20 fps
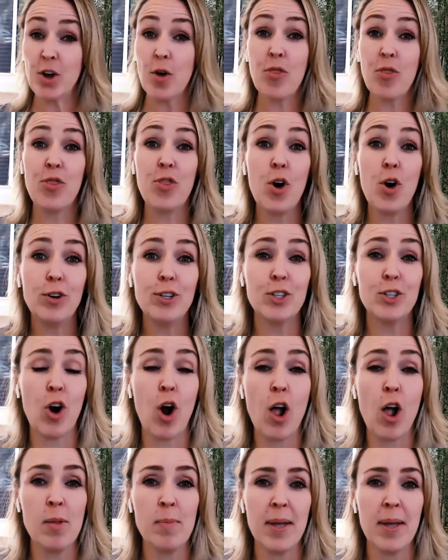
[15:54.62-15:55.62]
those are
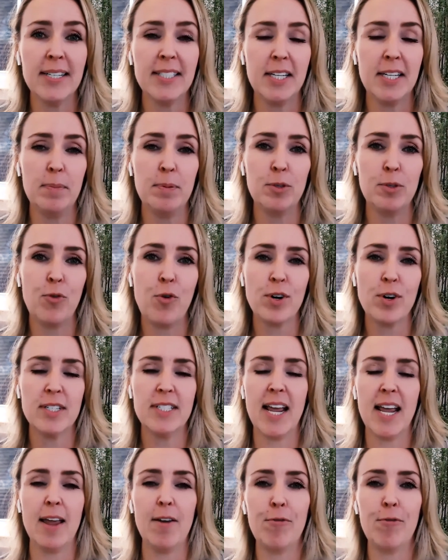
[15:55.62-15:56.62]
all my tips for
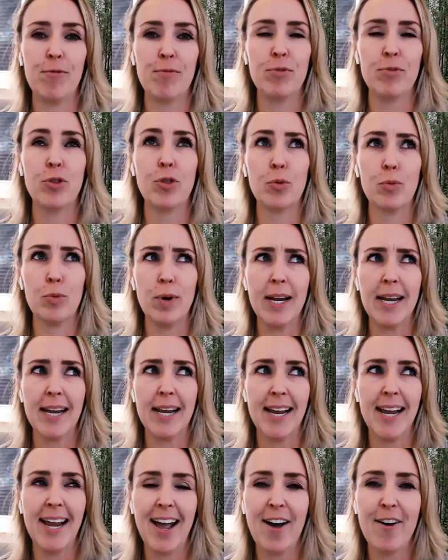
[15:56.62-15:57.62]
day
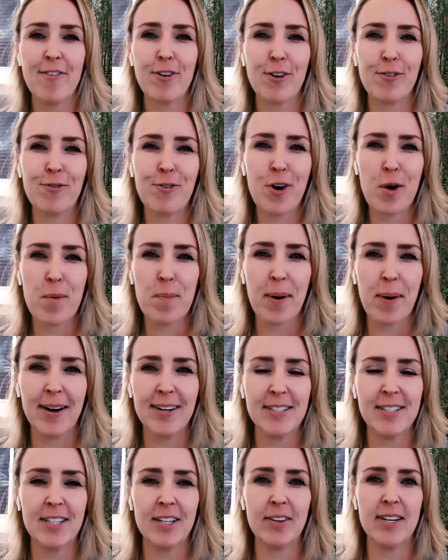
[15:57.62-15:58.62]
3 of our
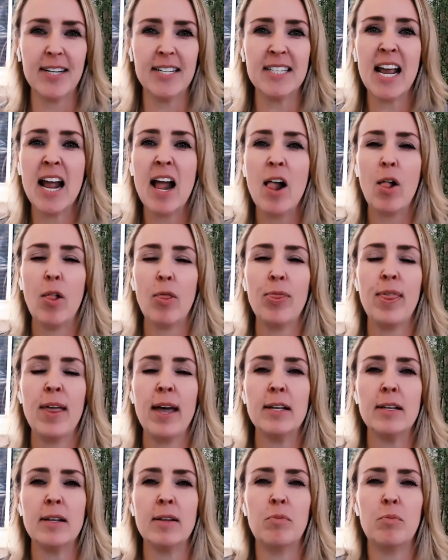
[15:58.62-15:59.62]
4-part series,
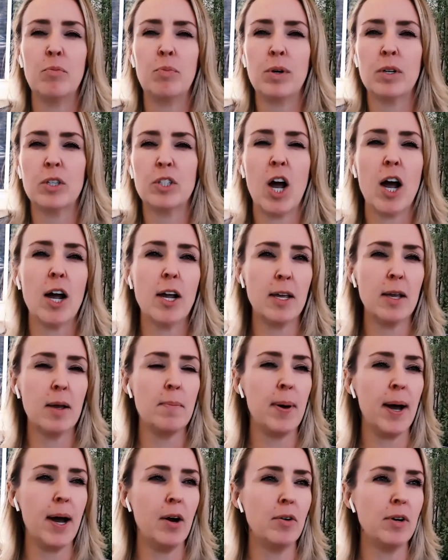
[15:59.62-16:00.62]
that we're talking
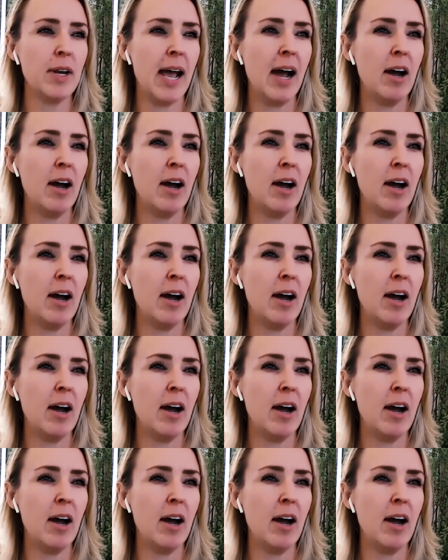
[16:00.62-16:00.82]
about